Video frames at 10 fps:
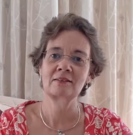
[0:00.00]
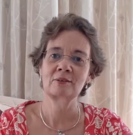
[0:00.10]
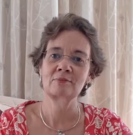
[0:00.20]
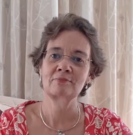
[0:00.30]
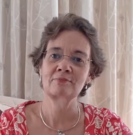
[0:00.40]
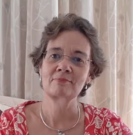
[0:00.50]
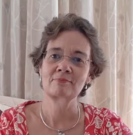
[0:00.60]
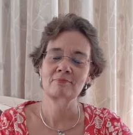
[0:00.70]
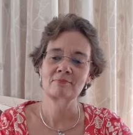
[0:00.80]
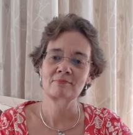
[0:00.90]

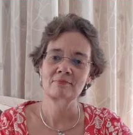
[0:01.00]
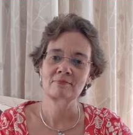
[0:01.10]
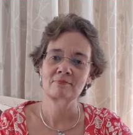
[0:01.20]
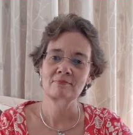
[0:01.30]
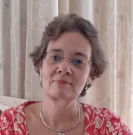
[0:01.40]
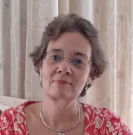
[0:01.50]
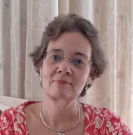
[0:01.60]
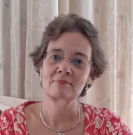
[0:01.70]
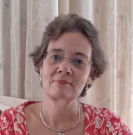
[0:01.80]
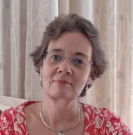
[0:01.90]

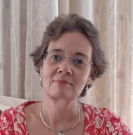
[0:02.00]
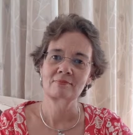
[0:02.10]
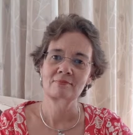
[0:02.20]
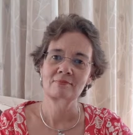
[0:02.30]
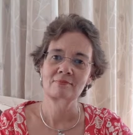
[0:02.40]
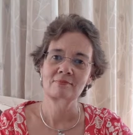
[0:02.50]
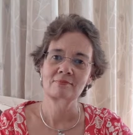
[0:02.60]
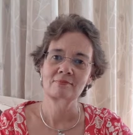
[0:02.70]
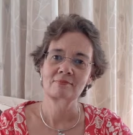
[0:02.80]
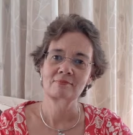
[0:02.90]

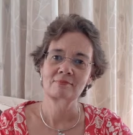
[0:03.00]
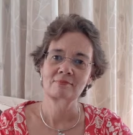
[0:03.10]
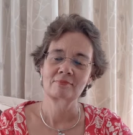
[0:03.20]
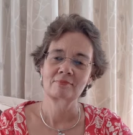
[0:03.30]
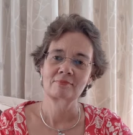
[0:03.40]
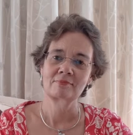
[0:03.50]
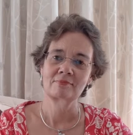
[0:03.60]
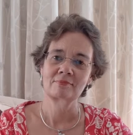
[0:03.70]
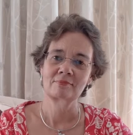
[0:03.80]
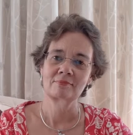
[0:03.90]

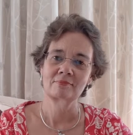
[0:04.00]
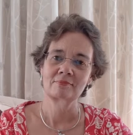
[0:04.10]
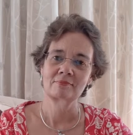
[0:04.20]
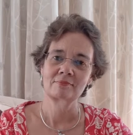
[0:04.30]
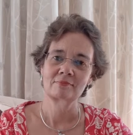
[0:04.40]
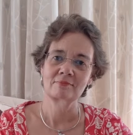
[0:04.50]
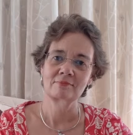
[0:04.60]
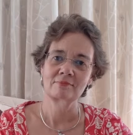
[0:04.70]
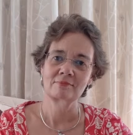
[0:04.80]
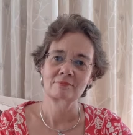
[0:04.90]

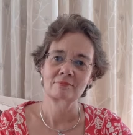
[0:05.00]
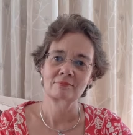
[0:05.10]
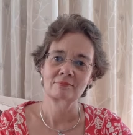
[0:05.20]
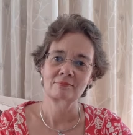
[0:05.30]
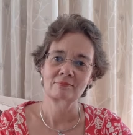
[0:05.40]
No one is speaking in this clip.